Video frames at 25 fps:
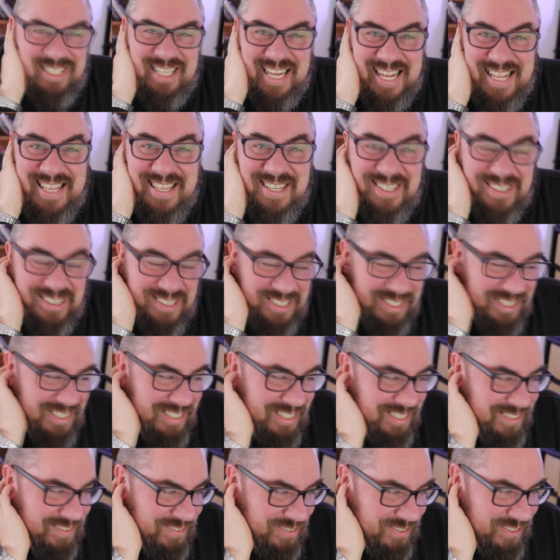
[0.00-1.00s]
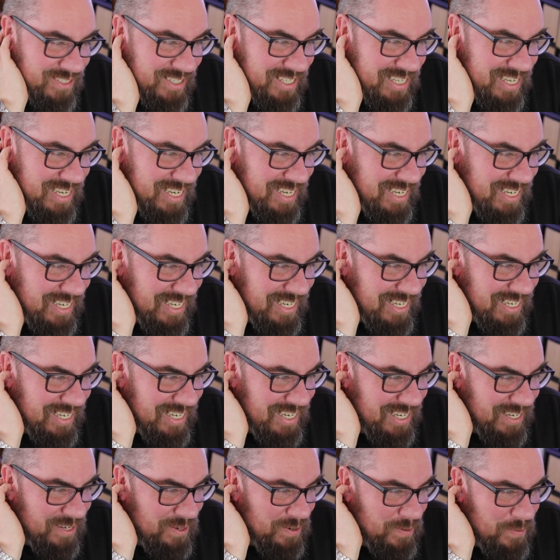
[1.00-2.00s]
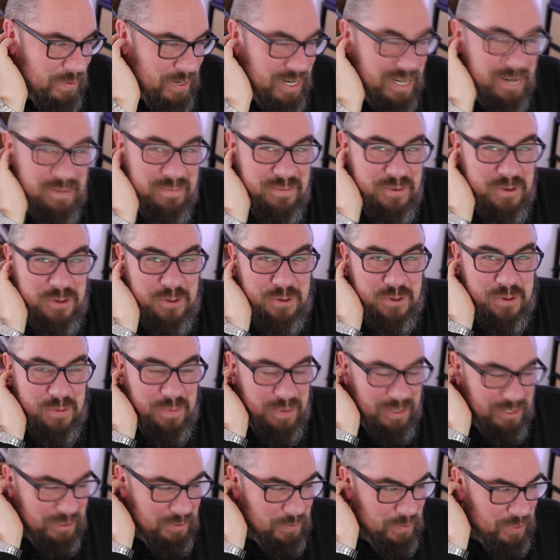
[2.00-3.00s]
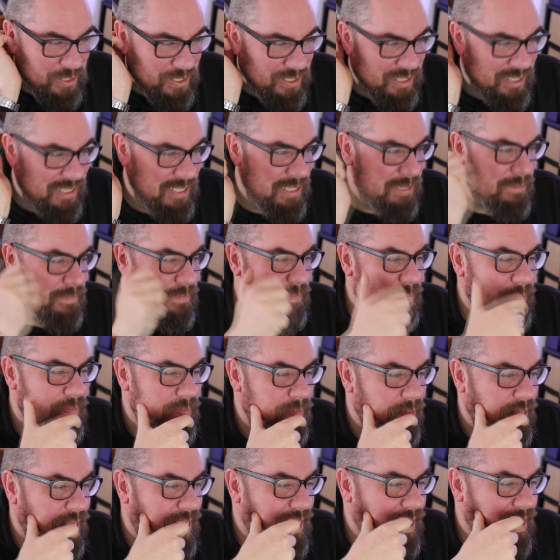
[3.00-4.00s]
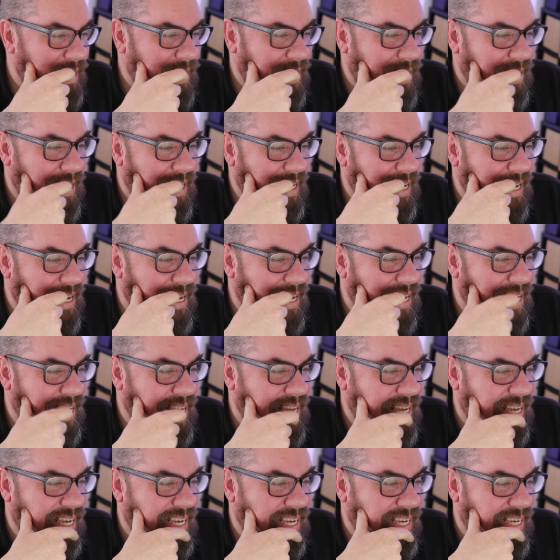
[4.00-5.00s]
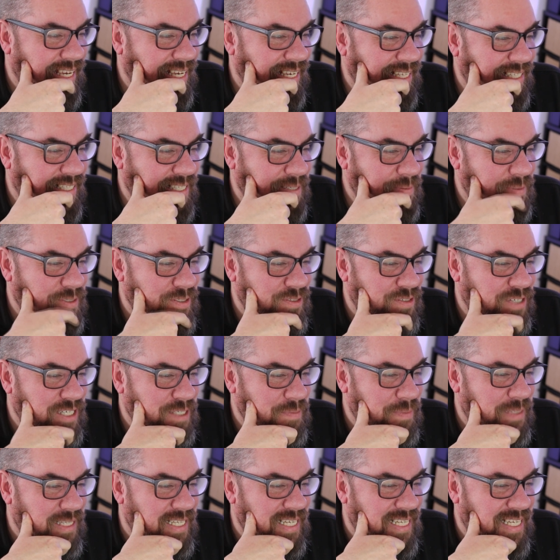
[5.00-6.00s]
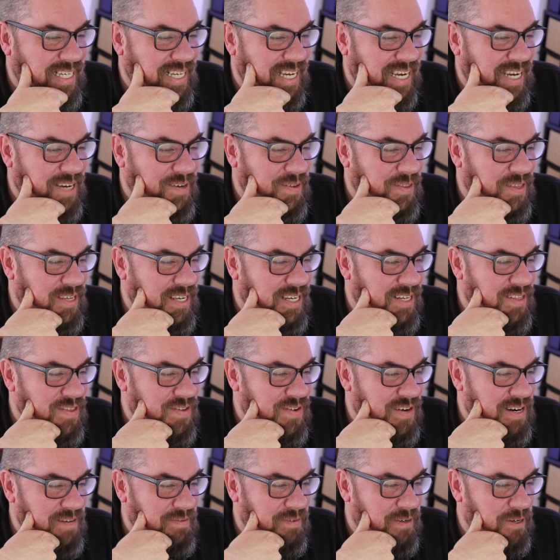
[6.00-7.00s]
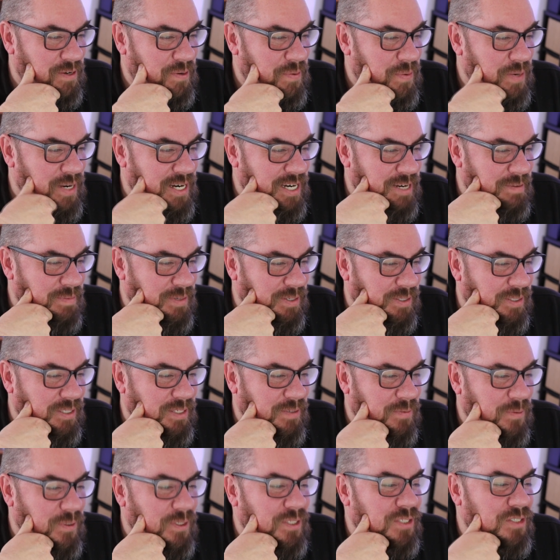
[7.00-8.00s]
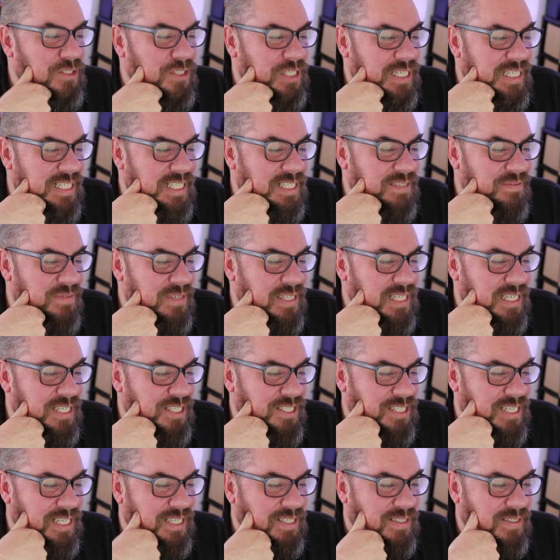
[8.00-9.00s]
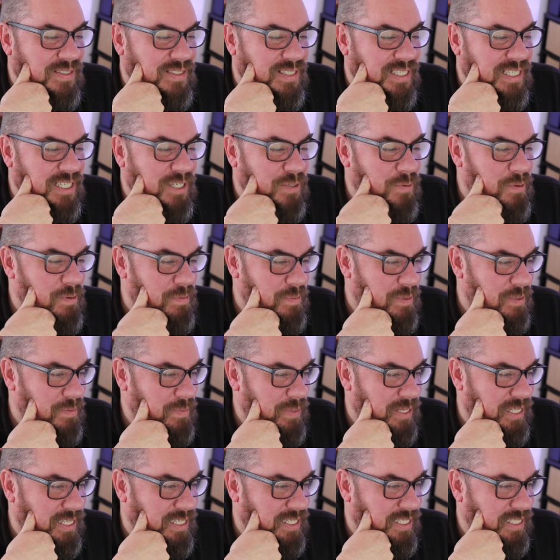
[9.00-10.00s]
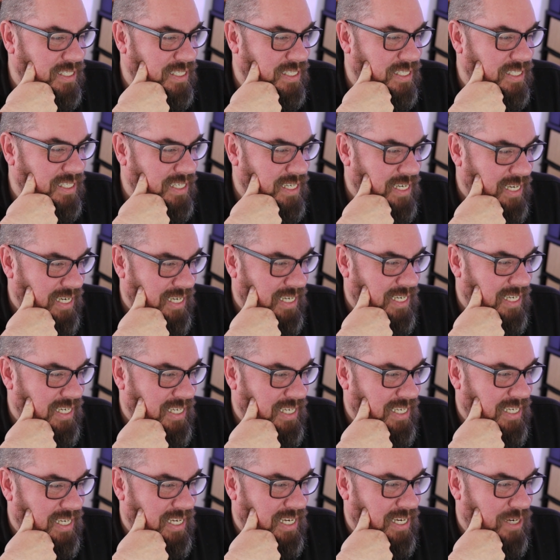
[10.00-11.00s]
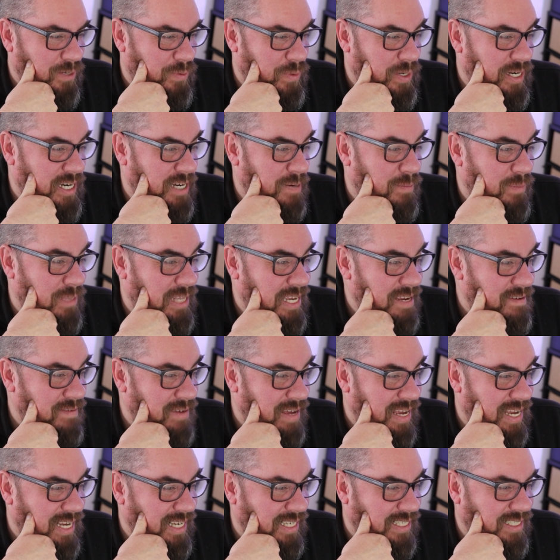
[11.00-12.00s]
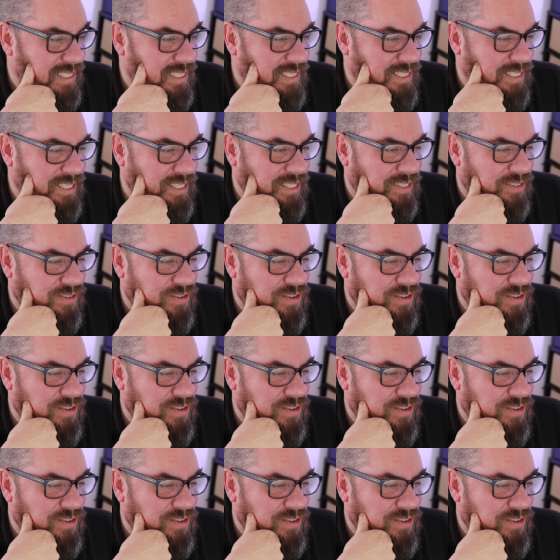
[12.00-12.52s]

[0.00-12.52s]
standard for the aquarium YouTubers world. Tips and tricks maintaining healthy and thriving aquarium, including water changes, feeding schedules, and equipment maintenance. Aquarium life hacks. Share